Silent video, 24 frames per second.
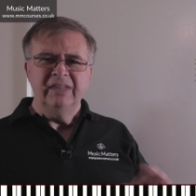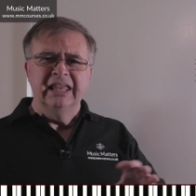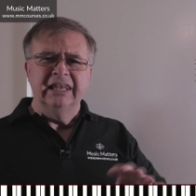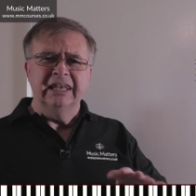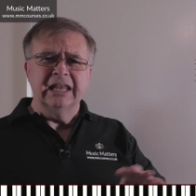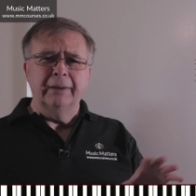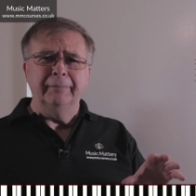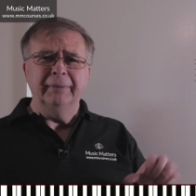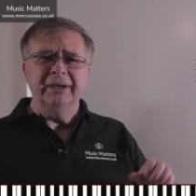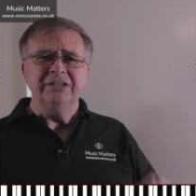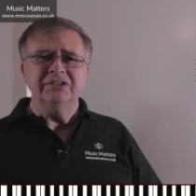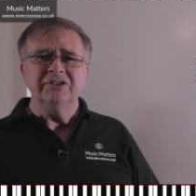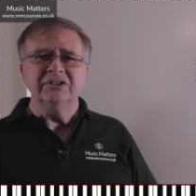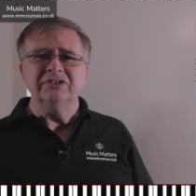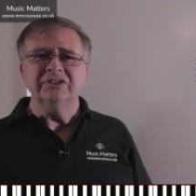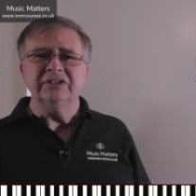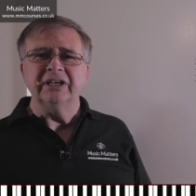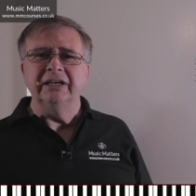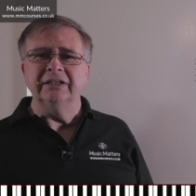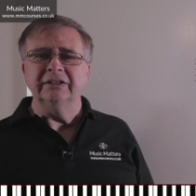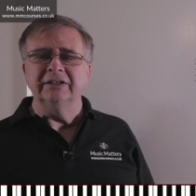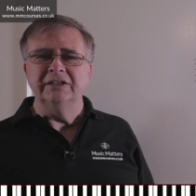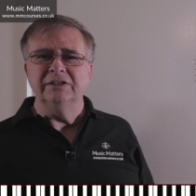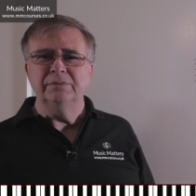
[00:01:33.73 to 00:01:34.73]
Now, I might just
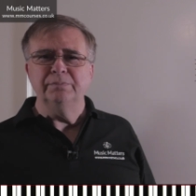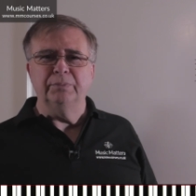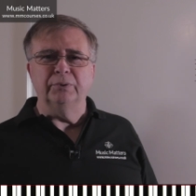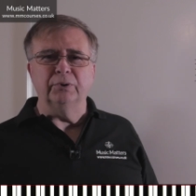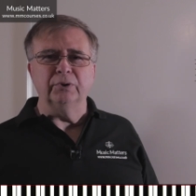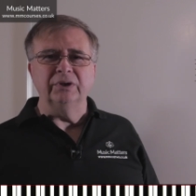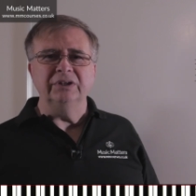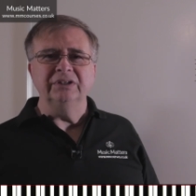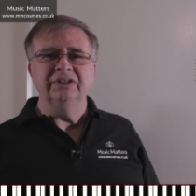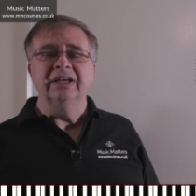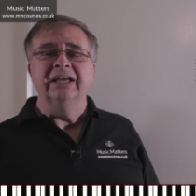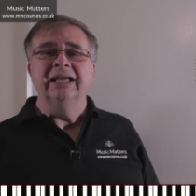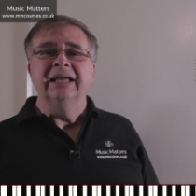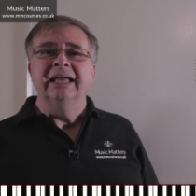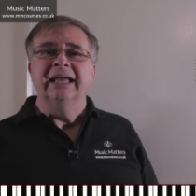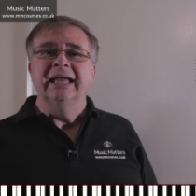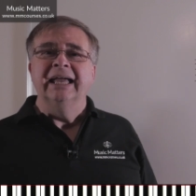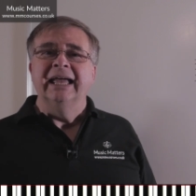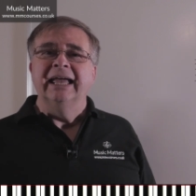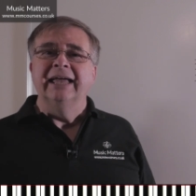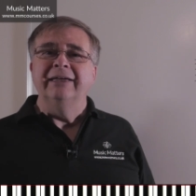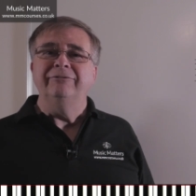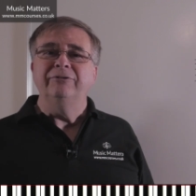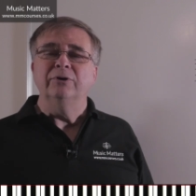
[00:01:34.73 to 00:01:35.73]
say at this point,
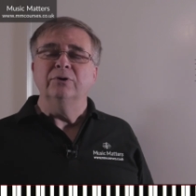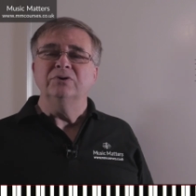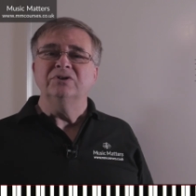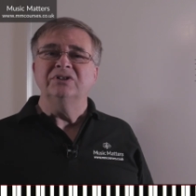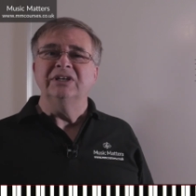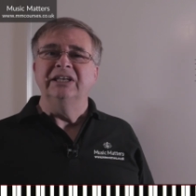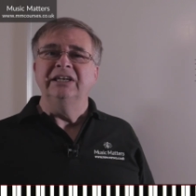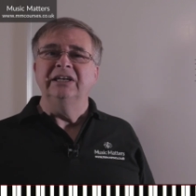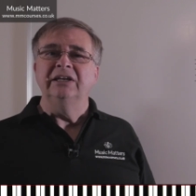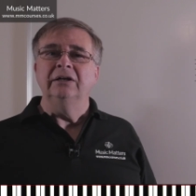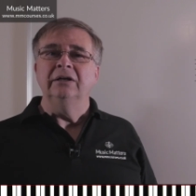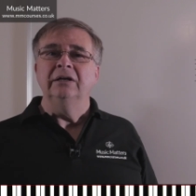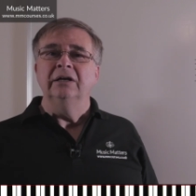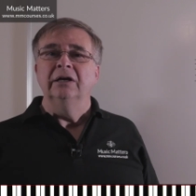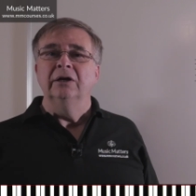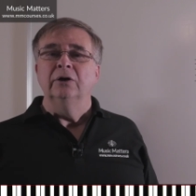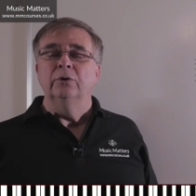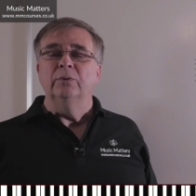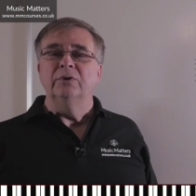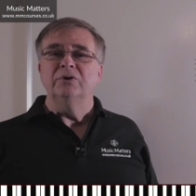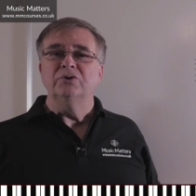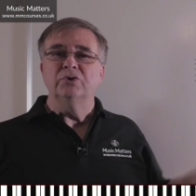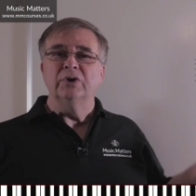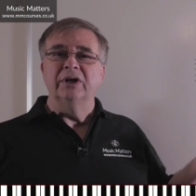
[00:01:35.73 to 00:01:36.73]
if you're dealing
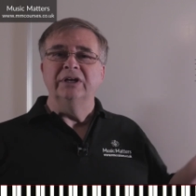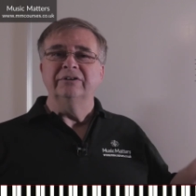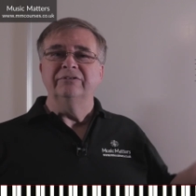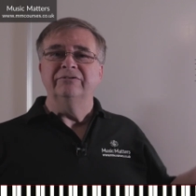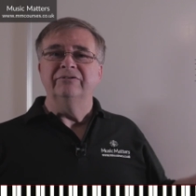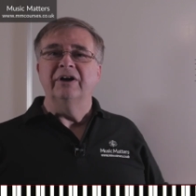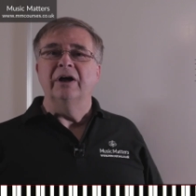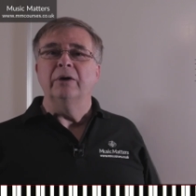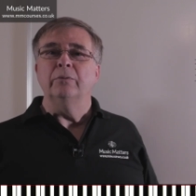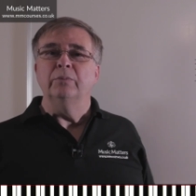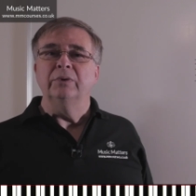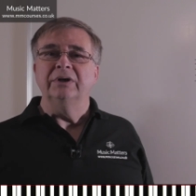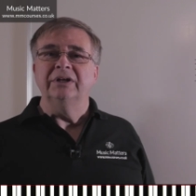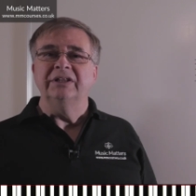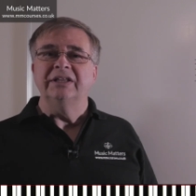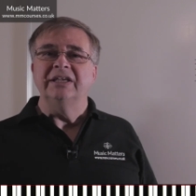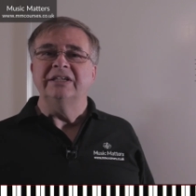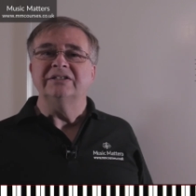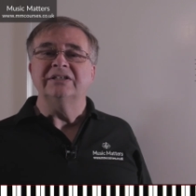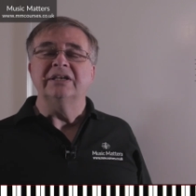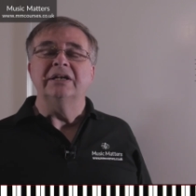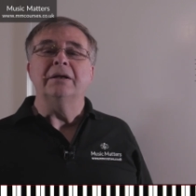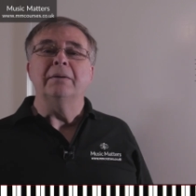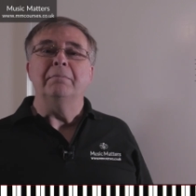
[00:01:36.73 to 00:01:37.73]
with trying to find one of
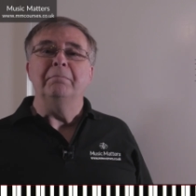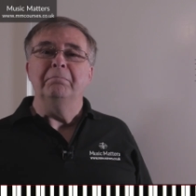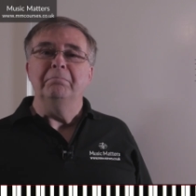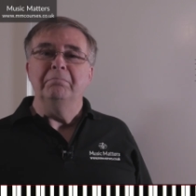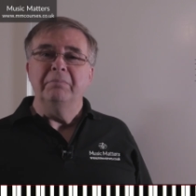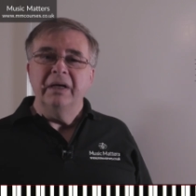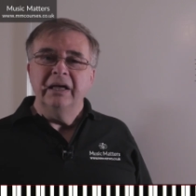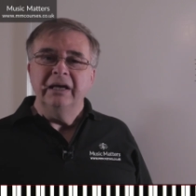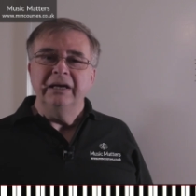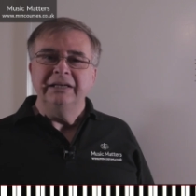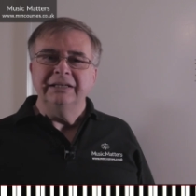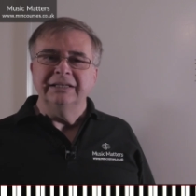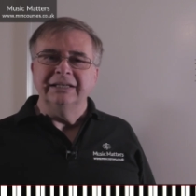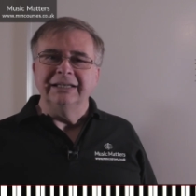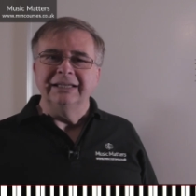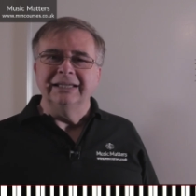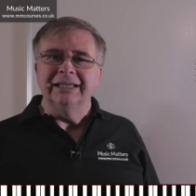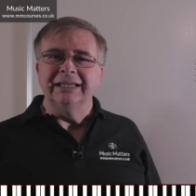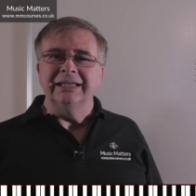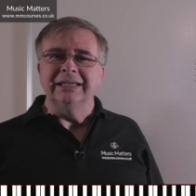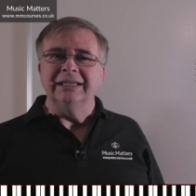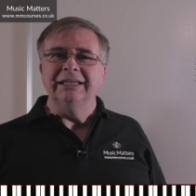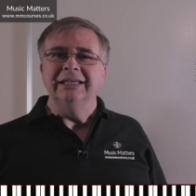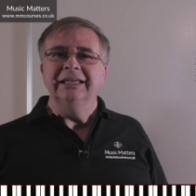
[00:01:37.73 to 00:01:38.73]
these in a minor
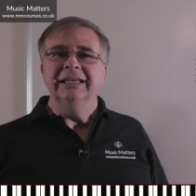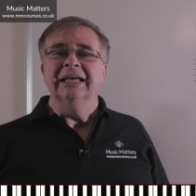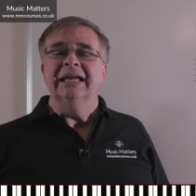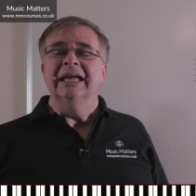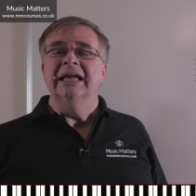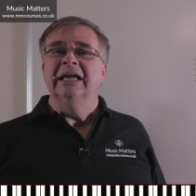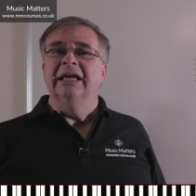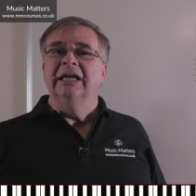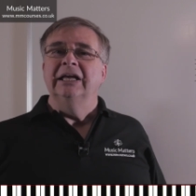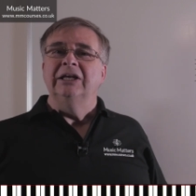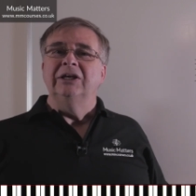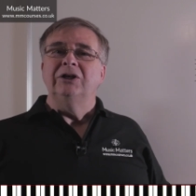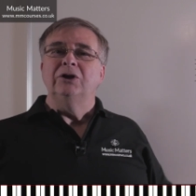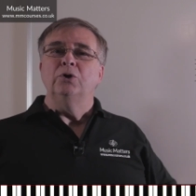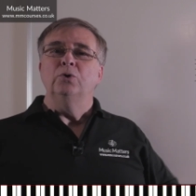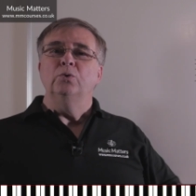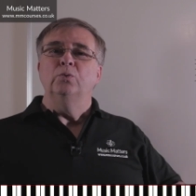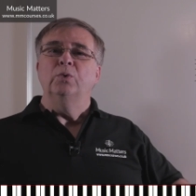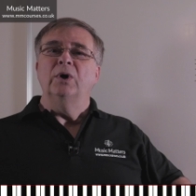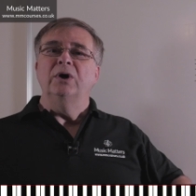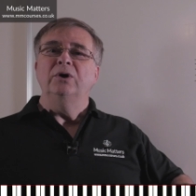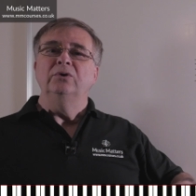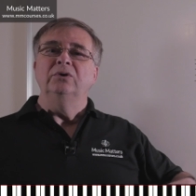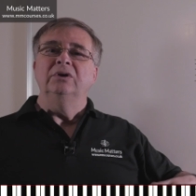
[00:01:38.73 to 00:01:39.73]
key, you
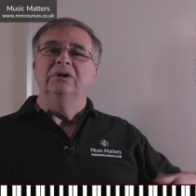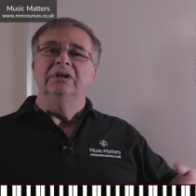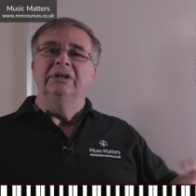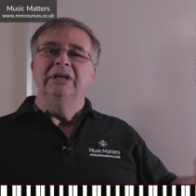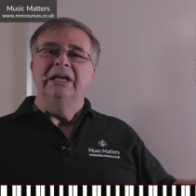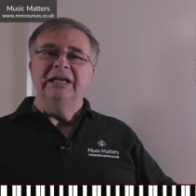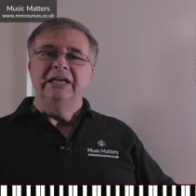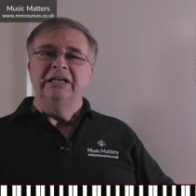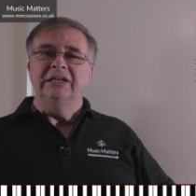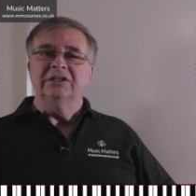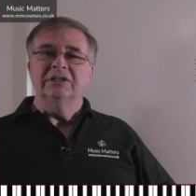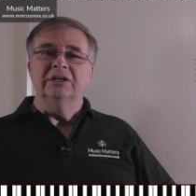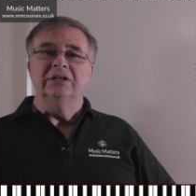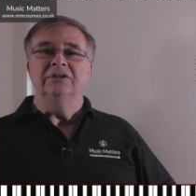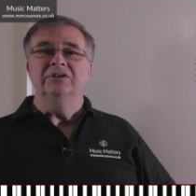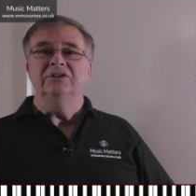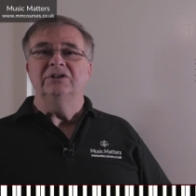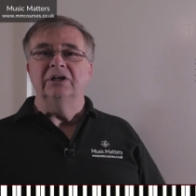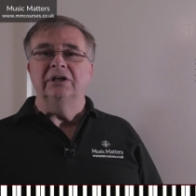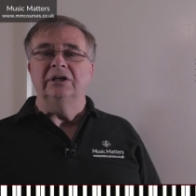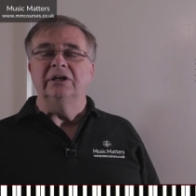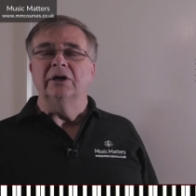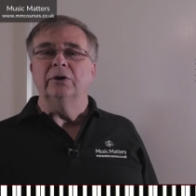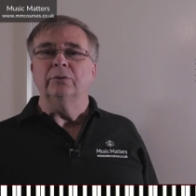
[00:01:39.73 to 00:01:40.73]
won't need
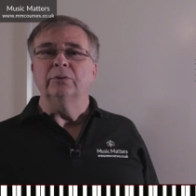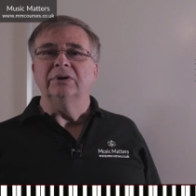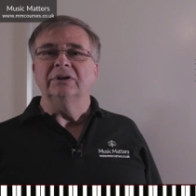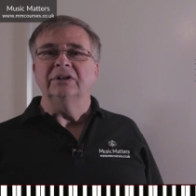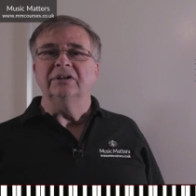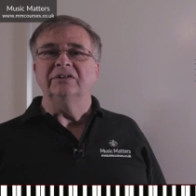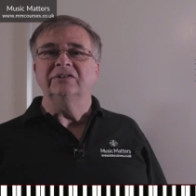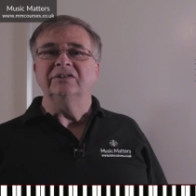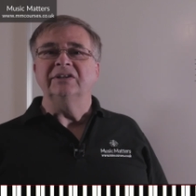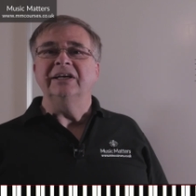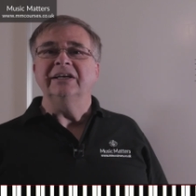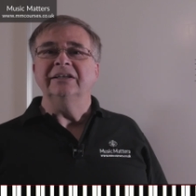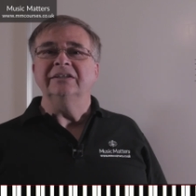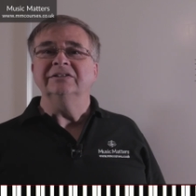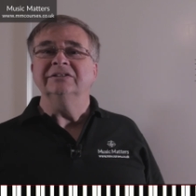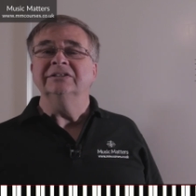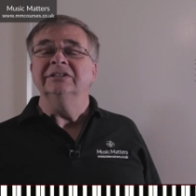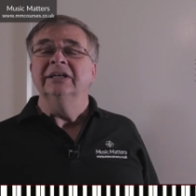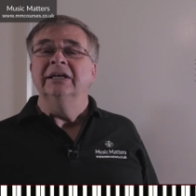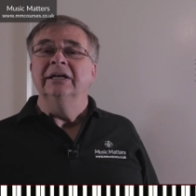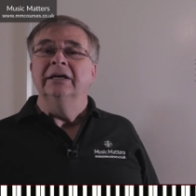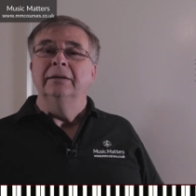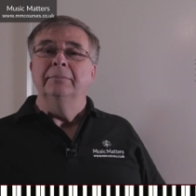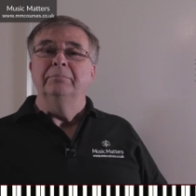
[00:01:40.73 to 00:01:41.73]
to lower the
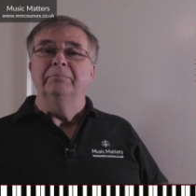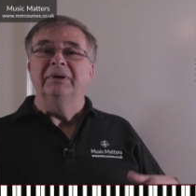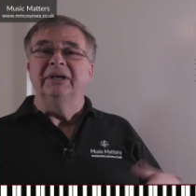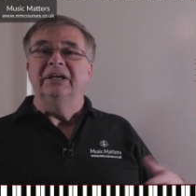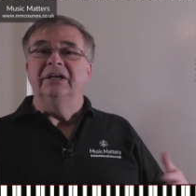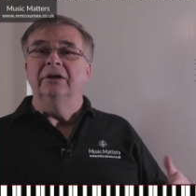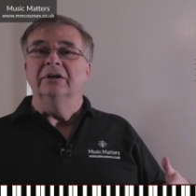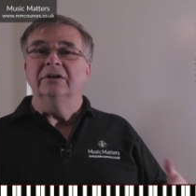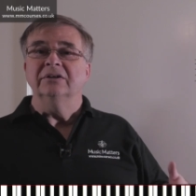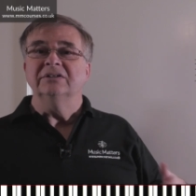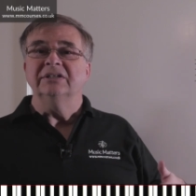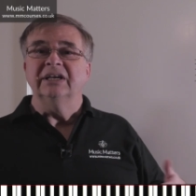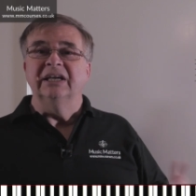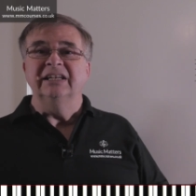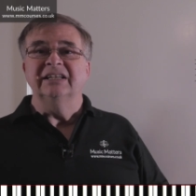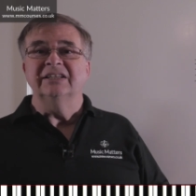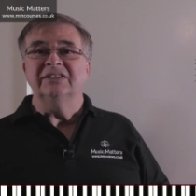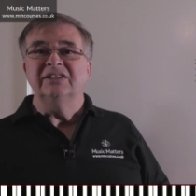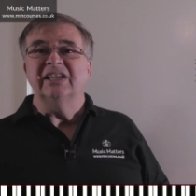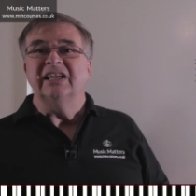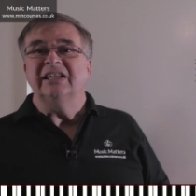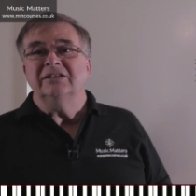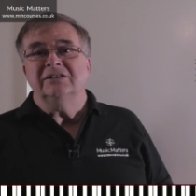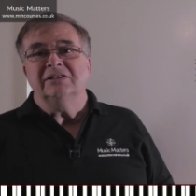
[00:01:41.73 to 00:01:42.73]
sixth because in
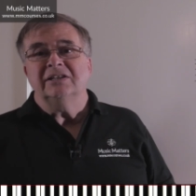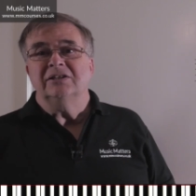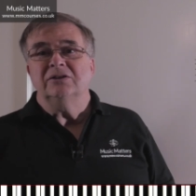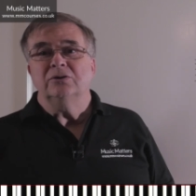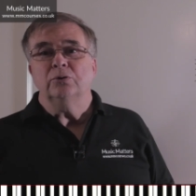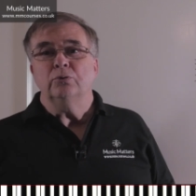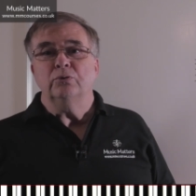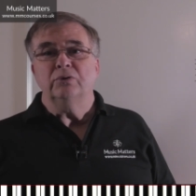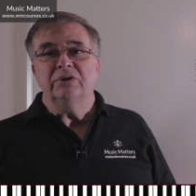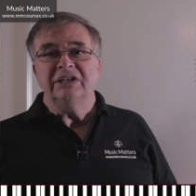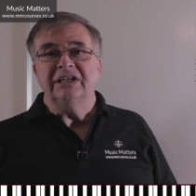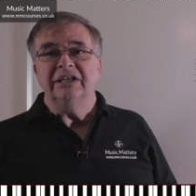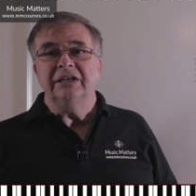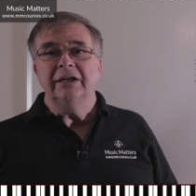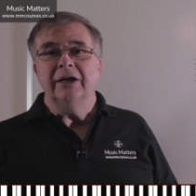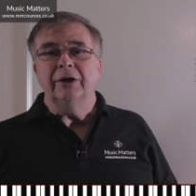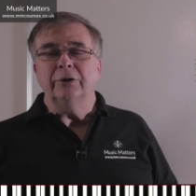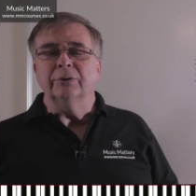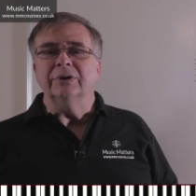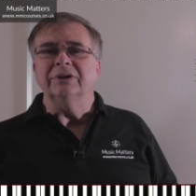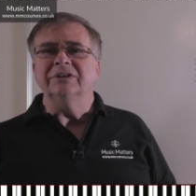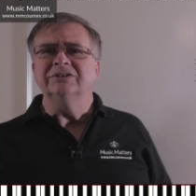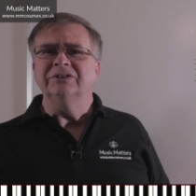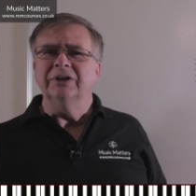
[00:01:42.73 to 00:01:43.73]
a sense it's already
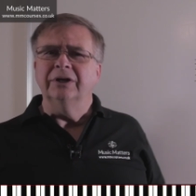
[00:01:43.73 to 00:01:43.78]
lowered.